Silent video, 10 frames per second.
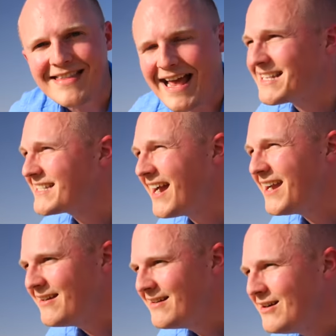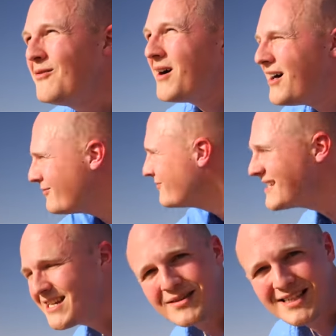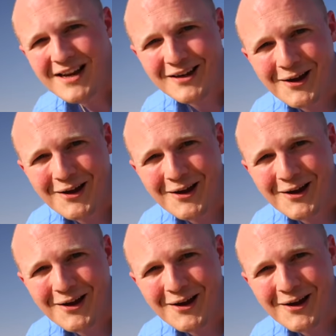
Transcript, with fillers: at that sight, well, until the sun